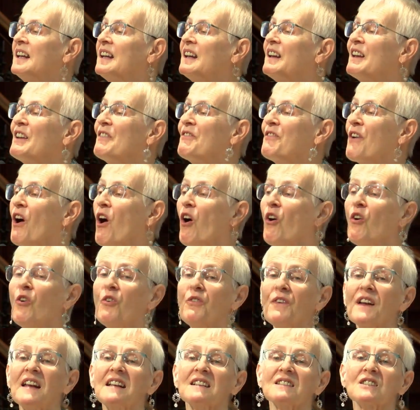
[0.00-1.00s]

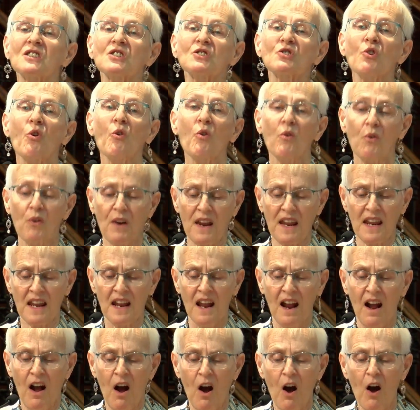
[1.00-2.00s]
evolving story
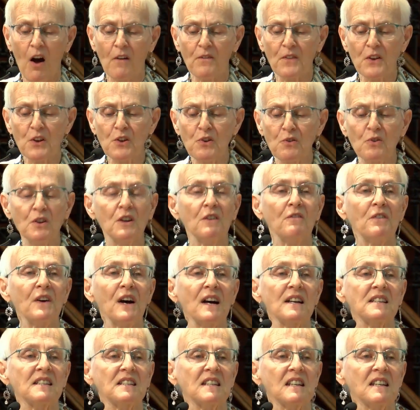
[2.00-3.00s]
of the
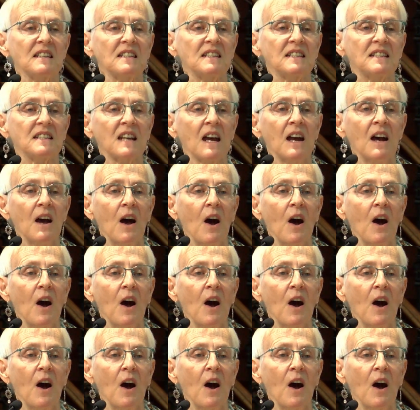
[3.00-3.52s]
universes